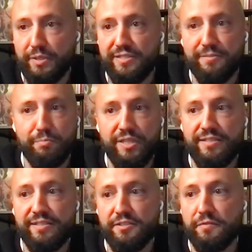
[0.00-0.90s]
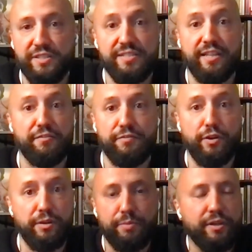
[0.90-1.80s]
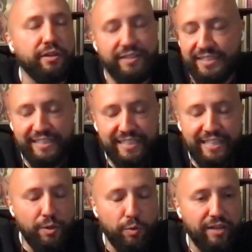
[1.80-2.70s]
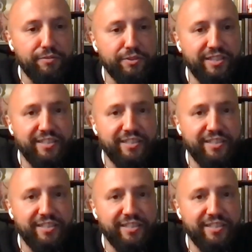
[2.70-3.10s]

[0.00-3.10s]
bits and pieces of the set fall apart, whatever